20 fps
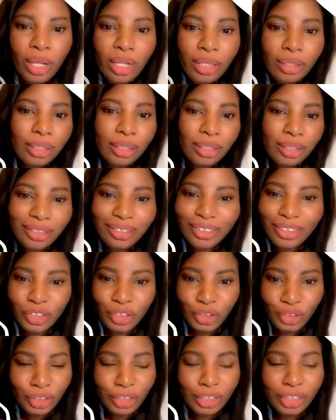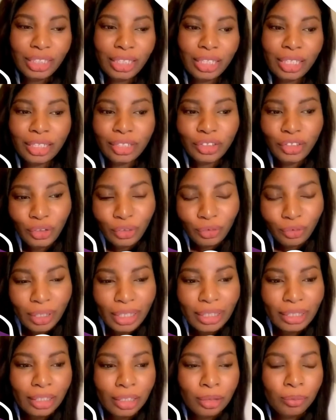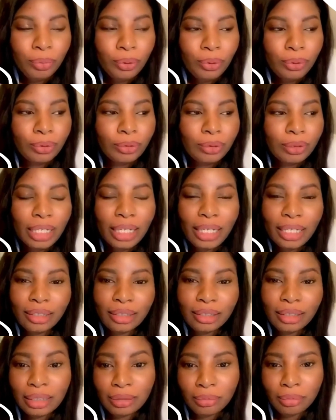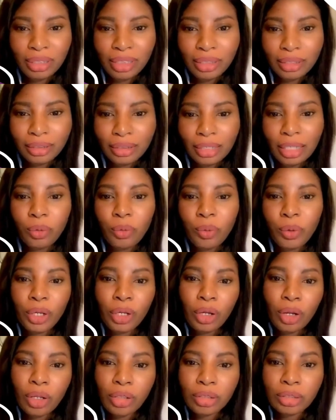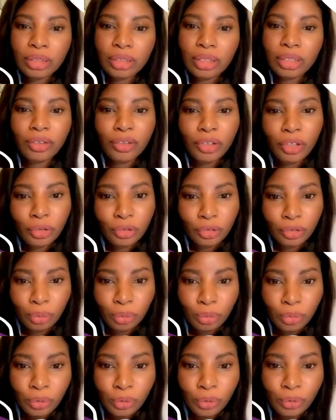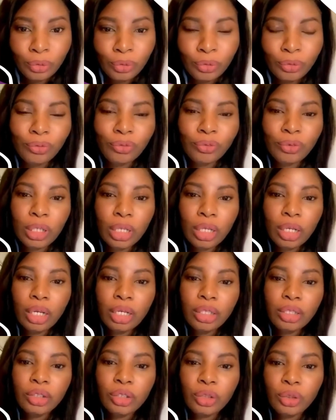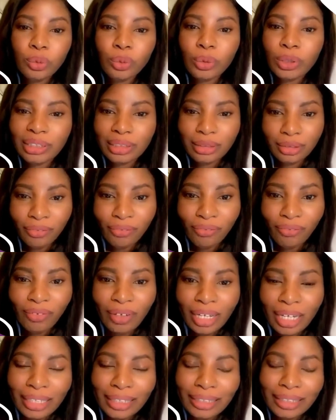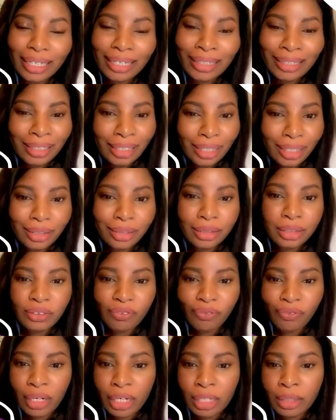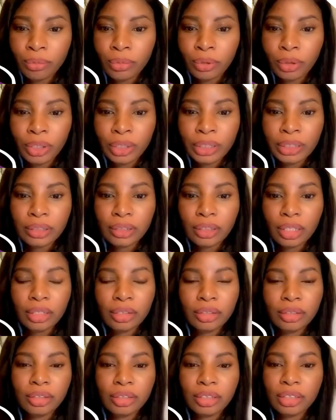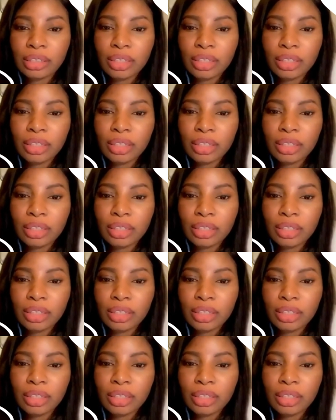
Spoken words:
it is a journey, as you rightly put, and that means that we're constantly on the move towards the fight against fibroids. It's